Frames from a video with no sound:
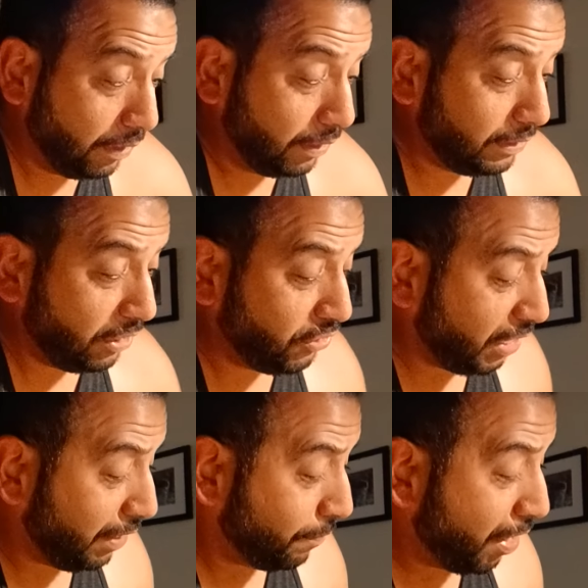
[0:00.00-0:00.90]

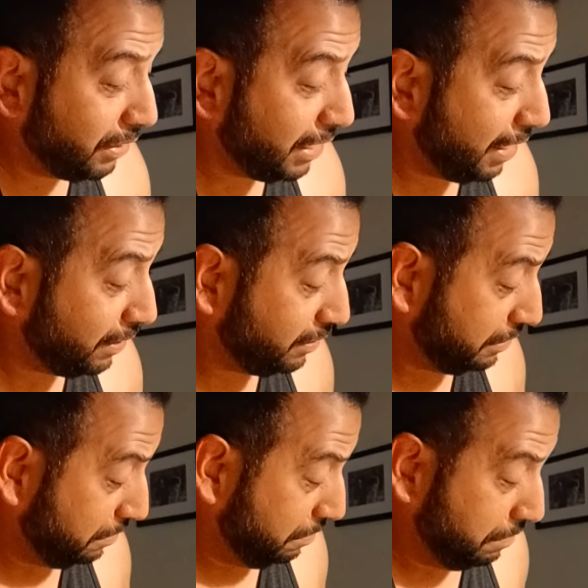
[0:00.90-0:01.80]
CJ Montez
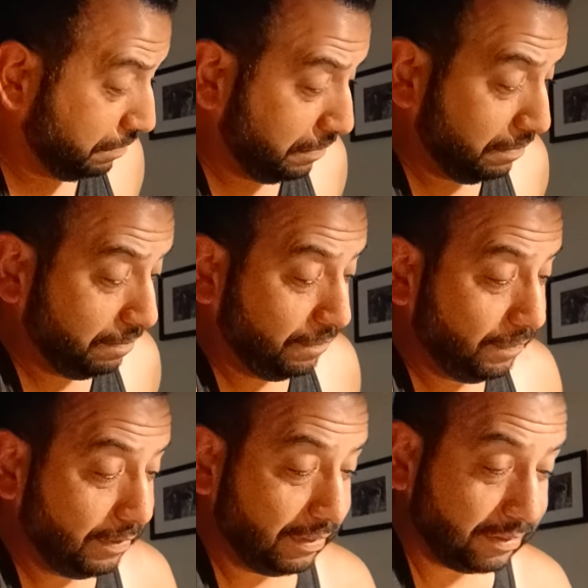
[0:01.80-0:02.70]

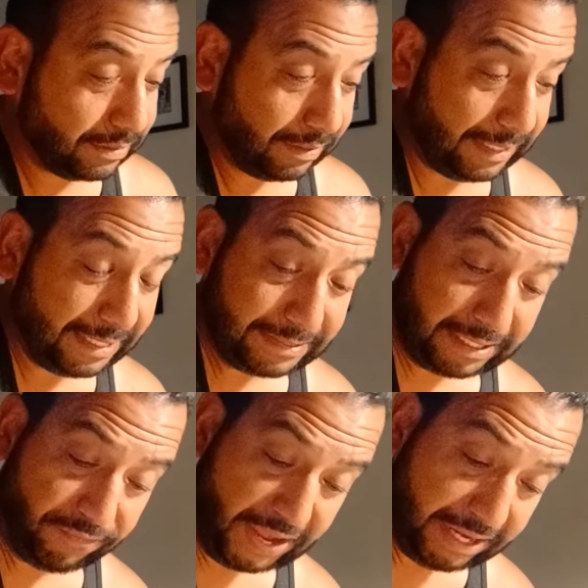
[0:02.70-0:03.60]
he has the
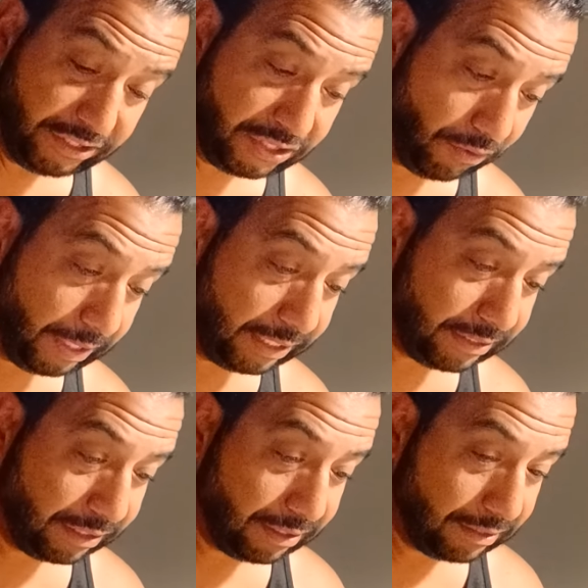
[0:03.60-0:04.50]
advantage going
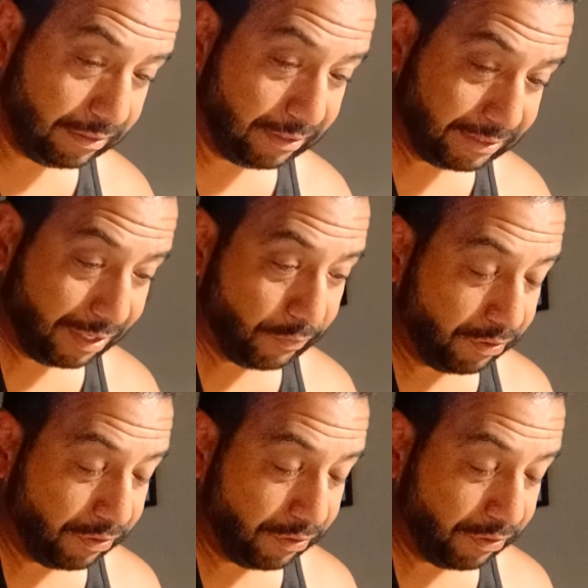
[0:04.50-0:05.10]
into the summer,